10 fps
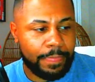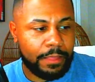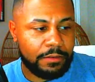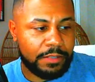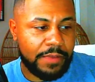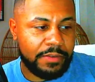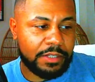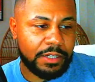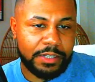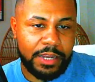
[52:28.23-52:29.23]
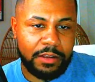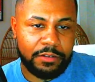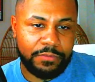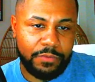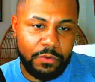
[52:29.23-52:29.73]
7 touchdowns,
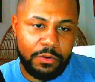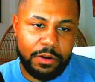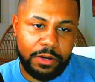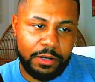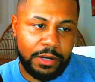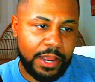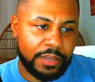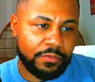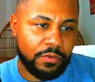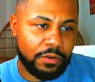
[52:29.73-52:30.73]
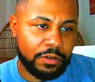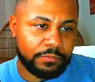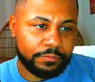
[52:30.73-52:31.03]
4 in the last 4.